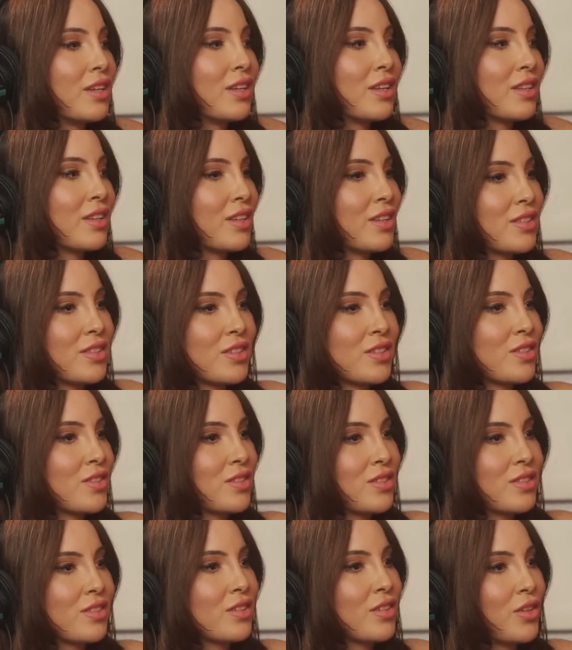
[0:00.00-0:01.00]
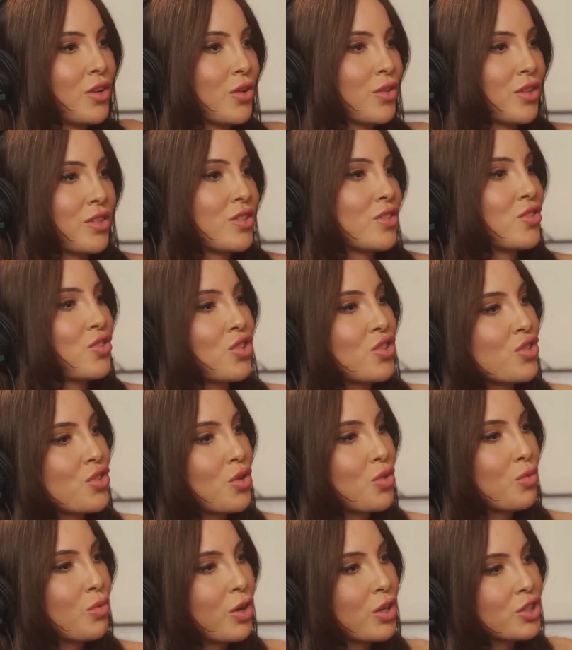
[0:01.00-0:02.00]
this is just
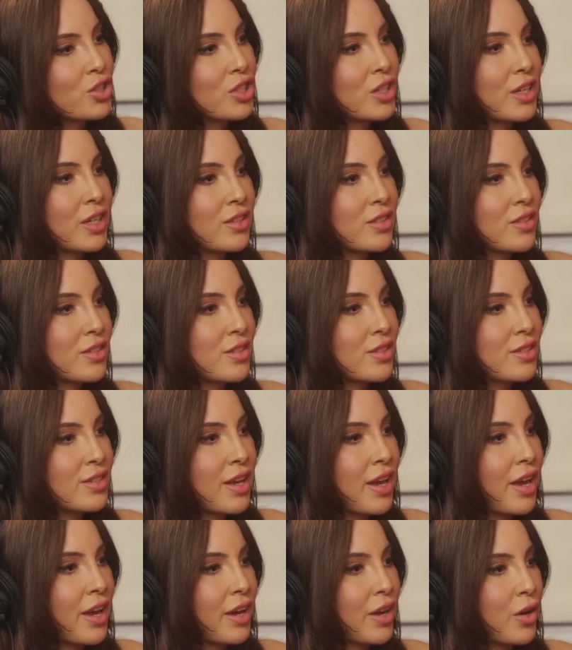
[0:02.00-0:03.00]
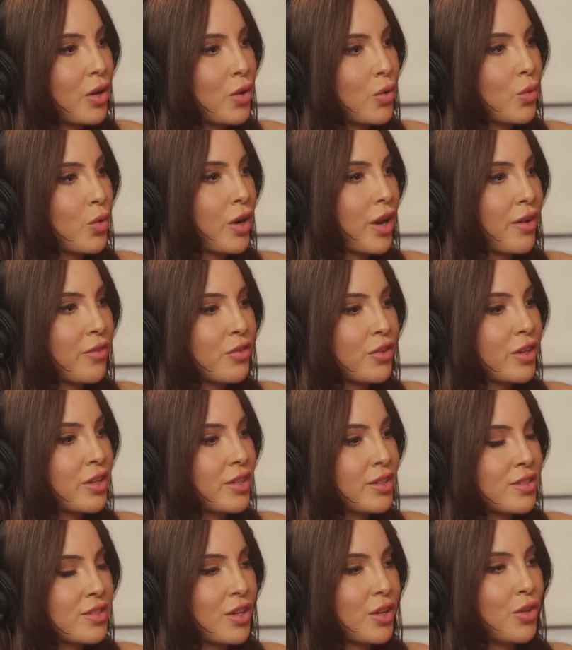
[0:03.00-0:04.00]
your one chance to say whatever it
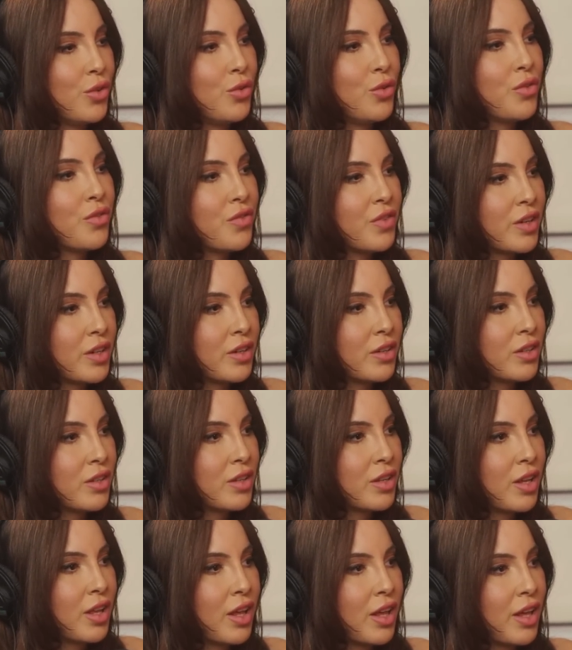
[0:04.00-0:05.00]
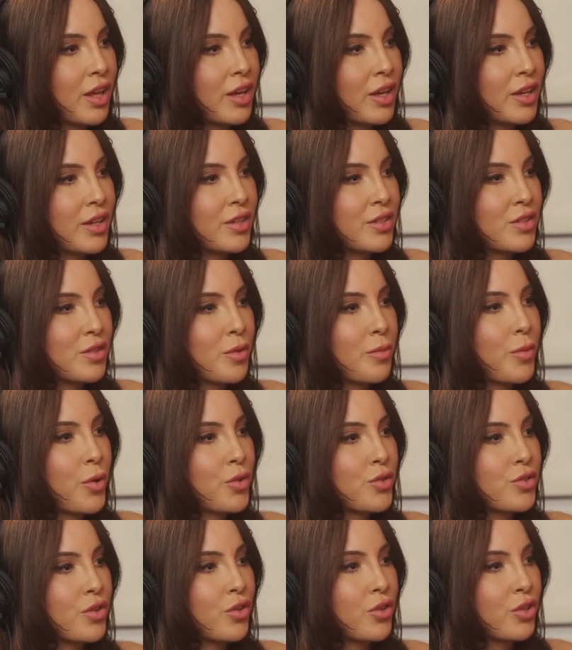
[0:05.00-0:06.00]
is that you feel is the
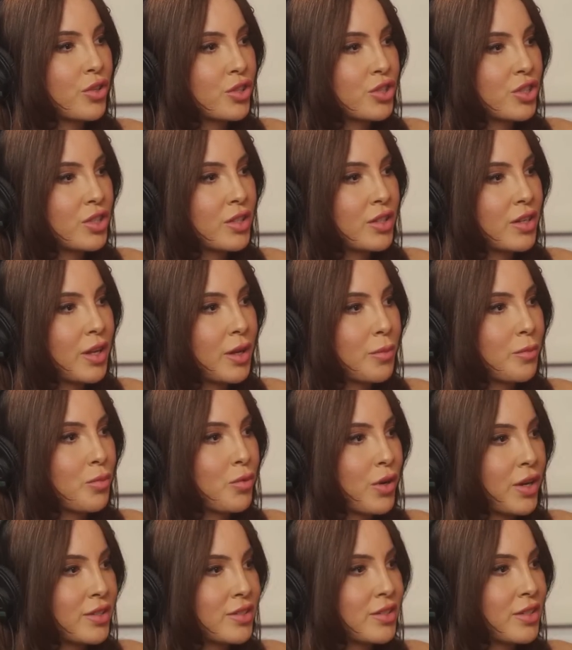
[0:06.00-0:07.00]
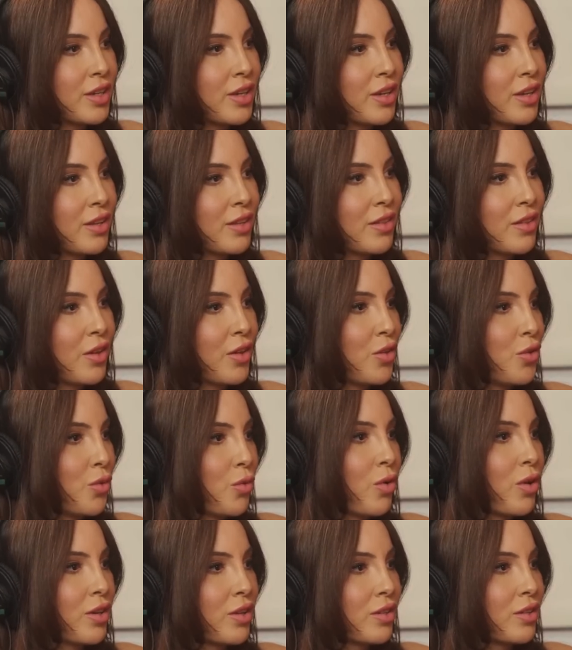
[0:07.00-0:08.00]
most urgent and pressing that you
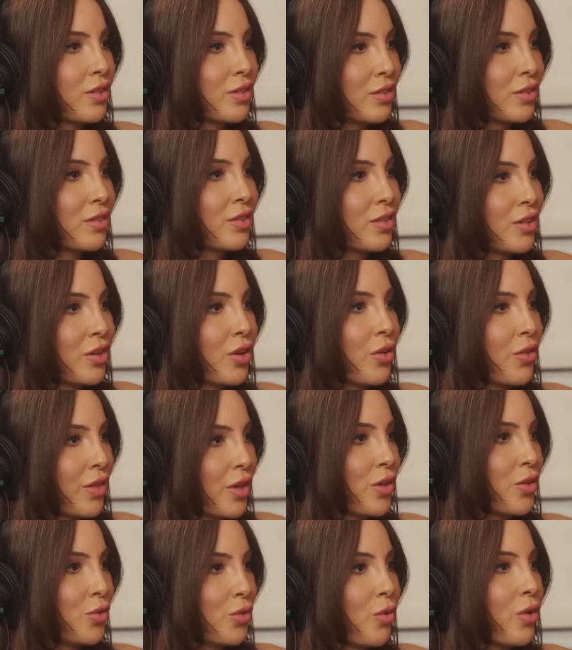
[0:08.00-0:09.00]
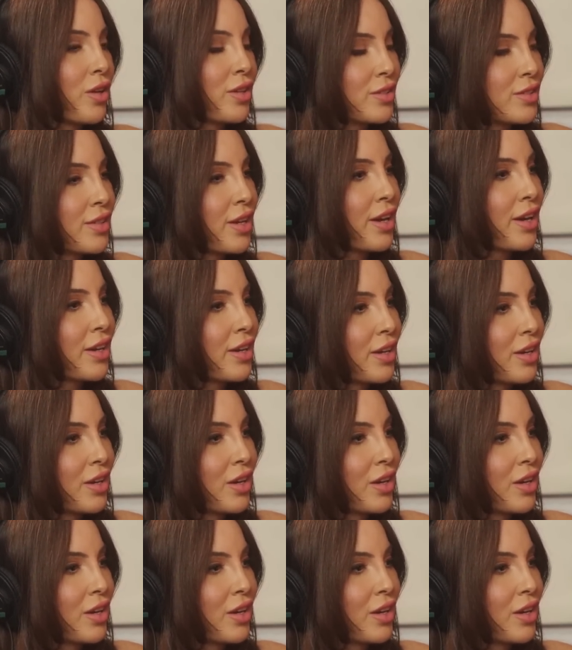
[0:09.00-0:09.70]
want to say.